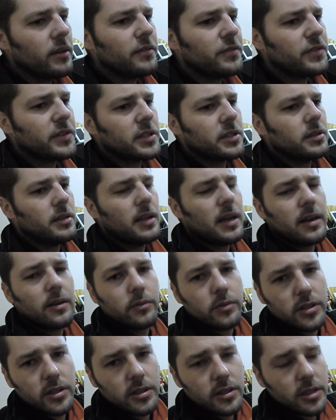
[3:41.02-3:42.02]
official
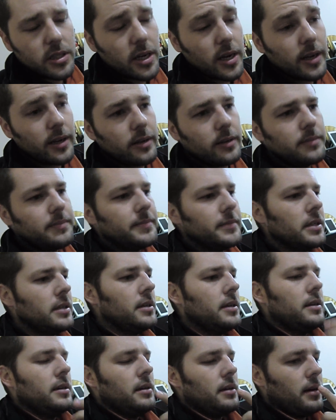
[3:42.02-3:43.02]
language in China.
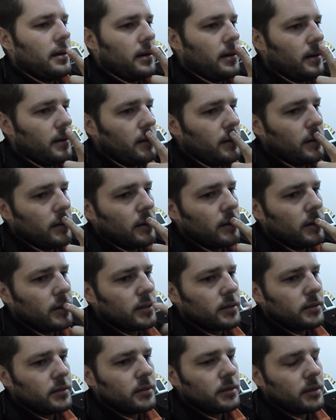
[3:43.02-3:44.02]
Uh,
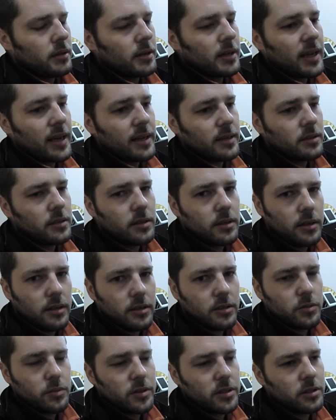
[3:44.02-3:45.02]
not, not
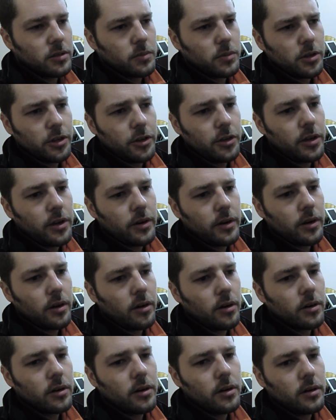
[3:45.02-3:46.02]
Cantonese, which is what you hear in
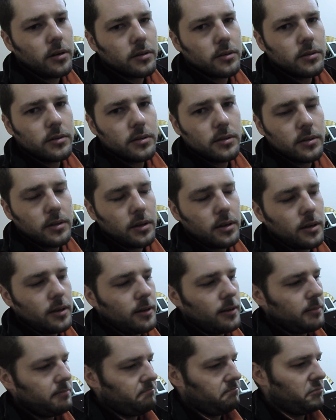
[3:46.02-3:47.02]
Hong Kong,
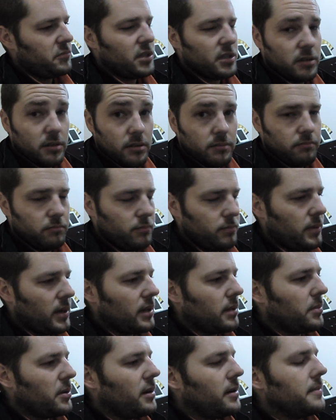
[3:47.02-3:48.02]
uh, just by
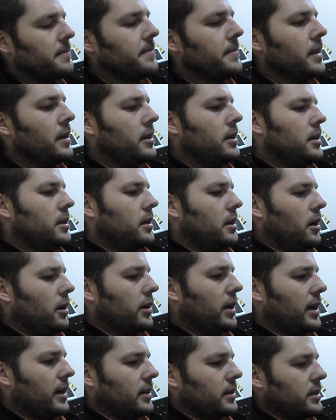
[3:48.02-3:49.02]
the by.
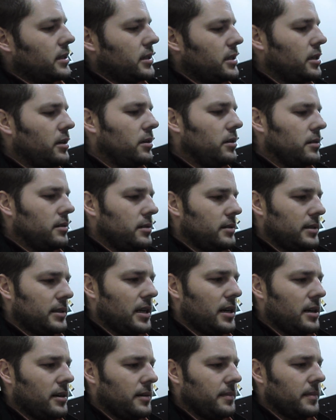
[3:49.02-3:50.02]
Okay, so
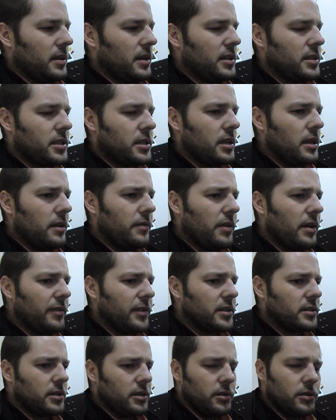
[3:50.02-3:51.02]
now instead of
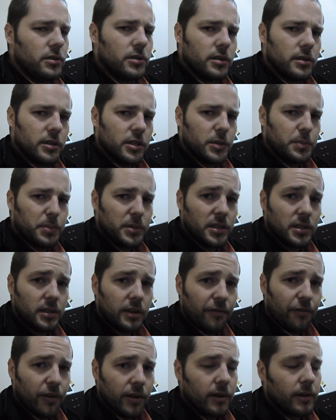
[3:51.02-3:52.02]
having to use a
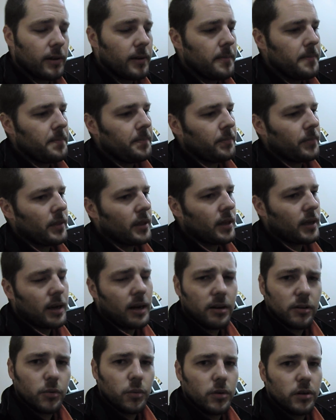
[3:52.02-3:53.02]
specific
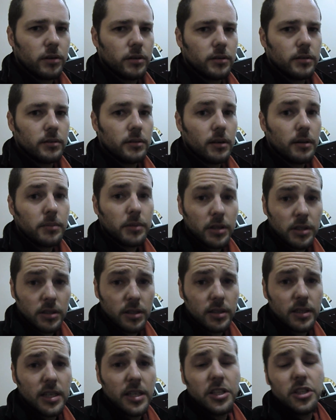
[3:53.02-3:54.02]
count word, I'm going
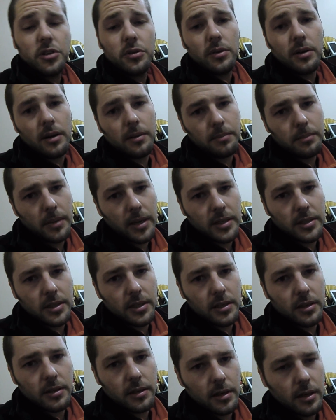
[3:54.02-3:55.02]
to teach you a
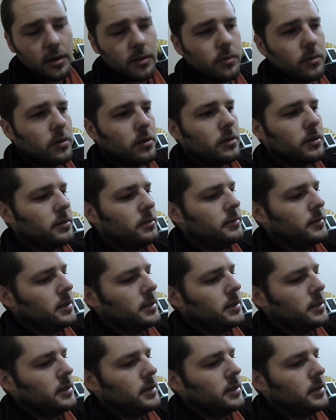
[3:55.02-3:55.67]
magic count word.